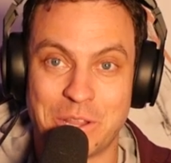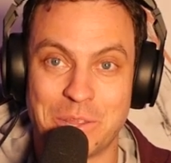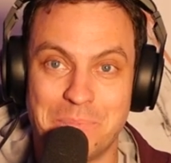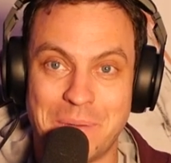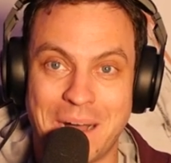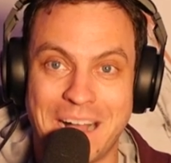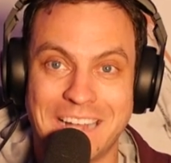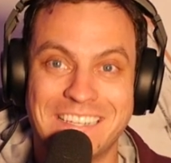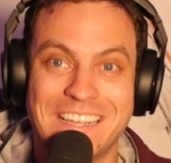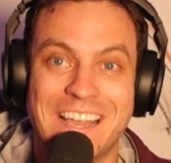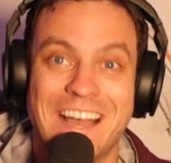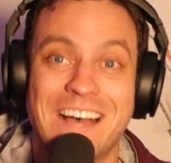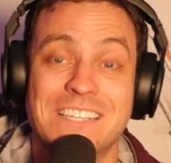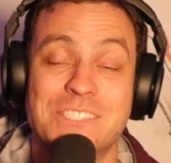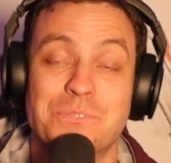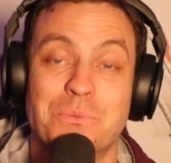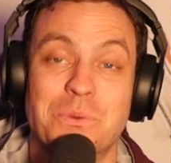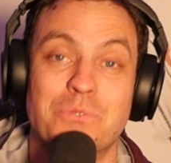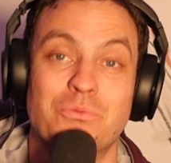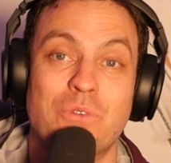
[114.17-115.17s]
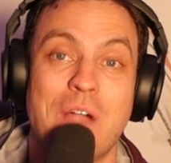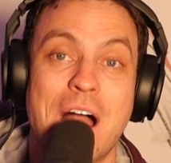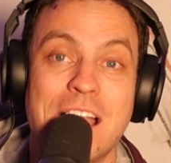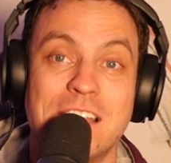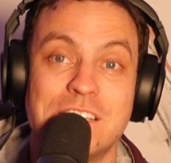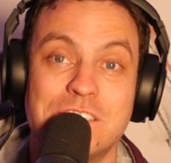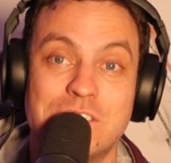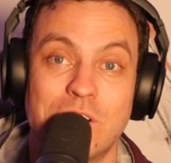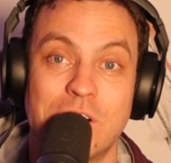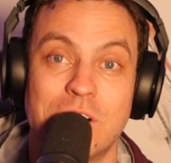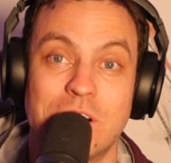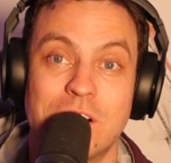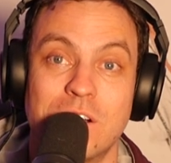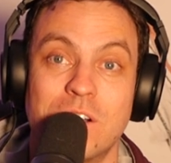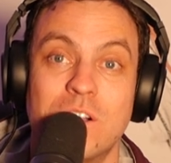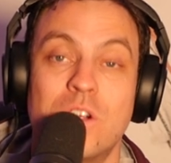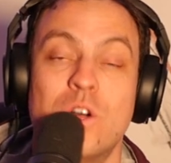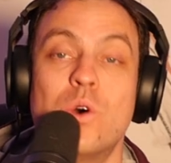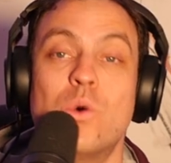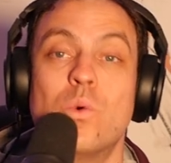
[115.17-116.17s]
of the podcast with Ryan
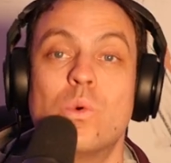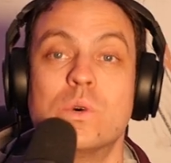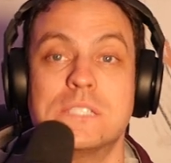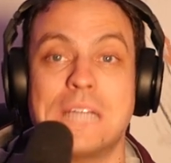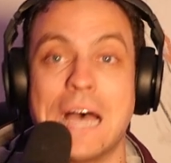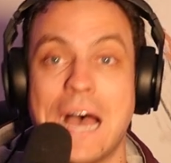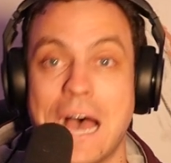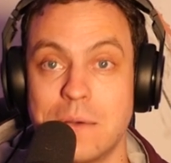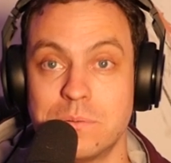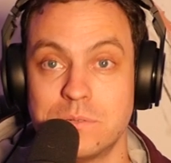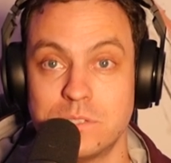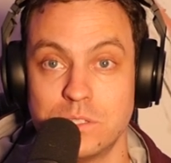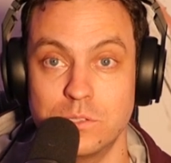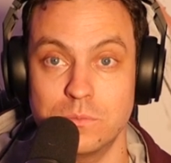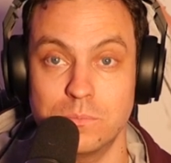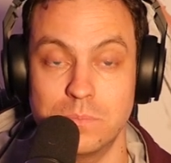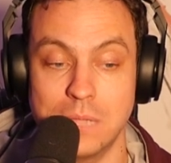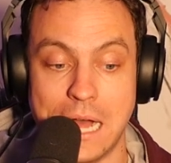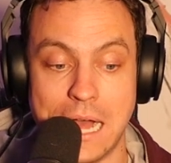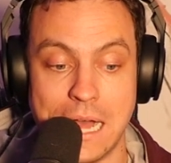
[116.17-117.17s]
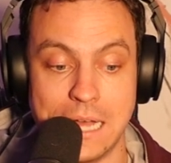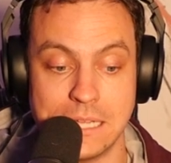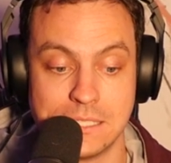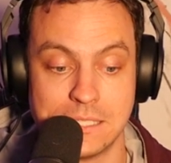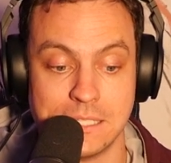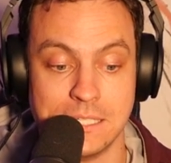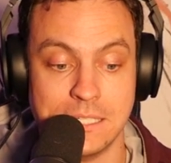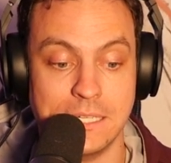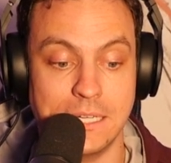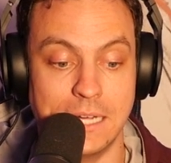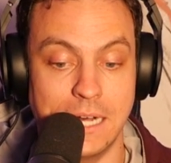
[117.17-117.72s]
Turner was an absolute blast.